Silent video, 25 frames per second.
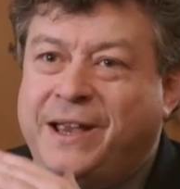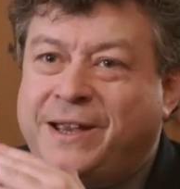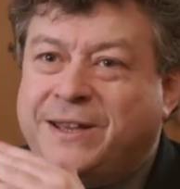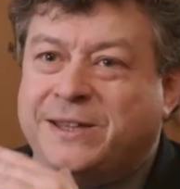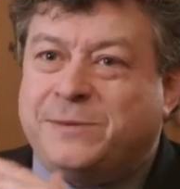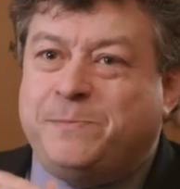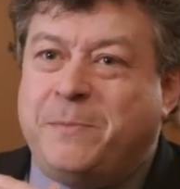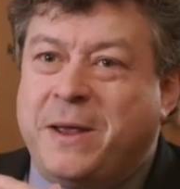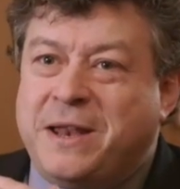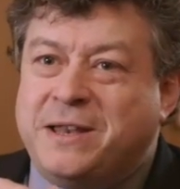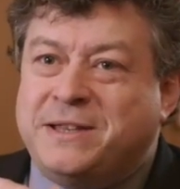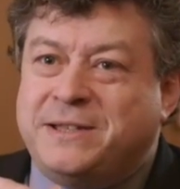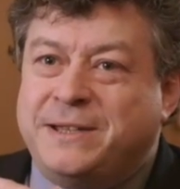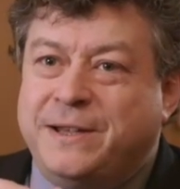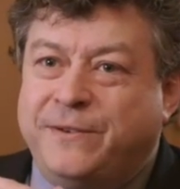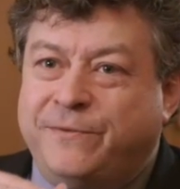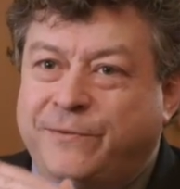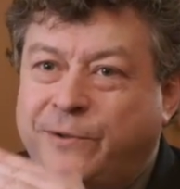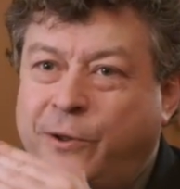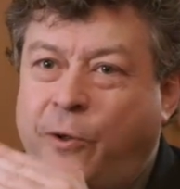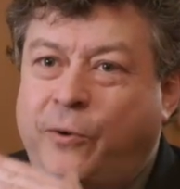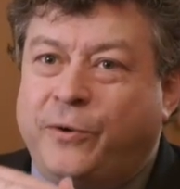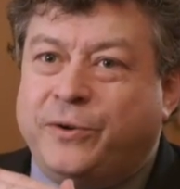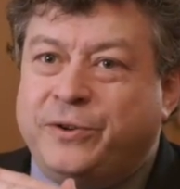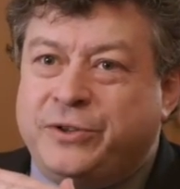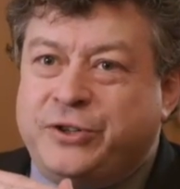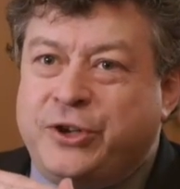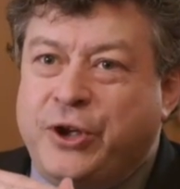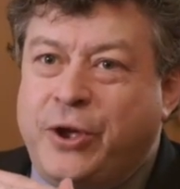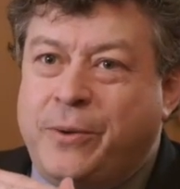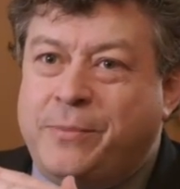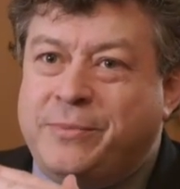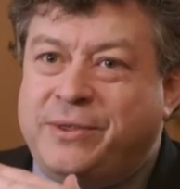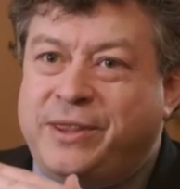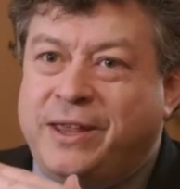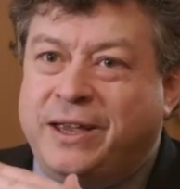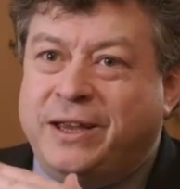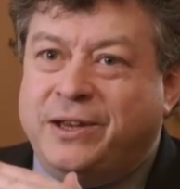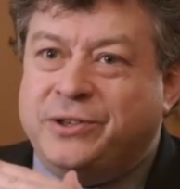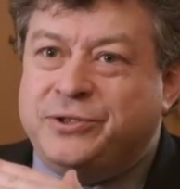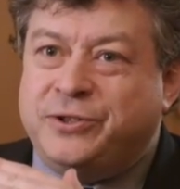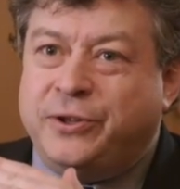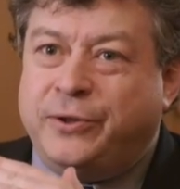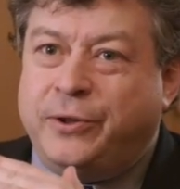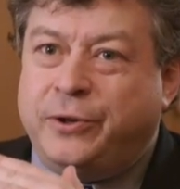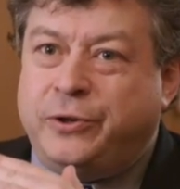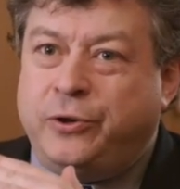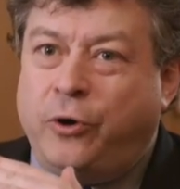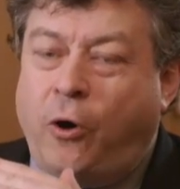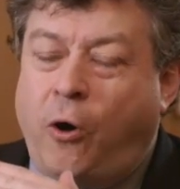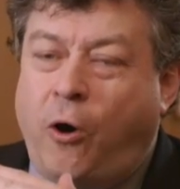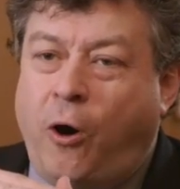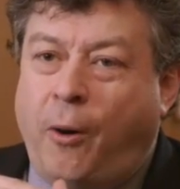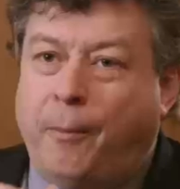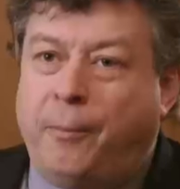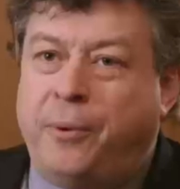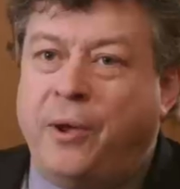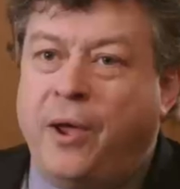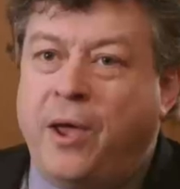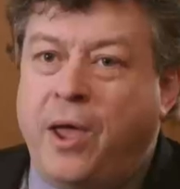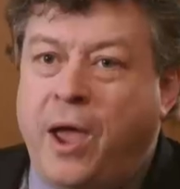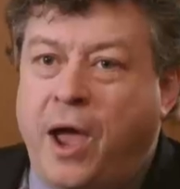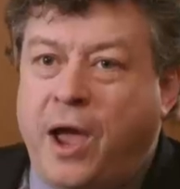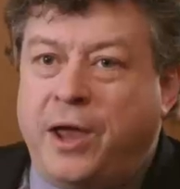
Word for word: expensive, long term things at the top,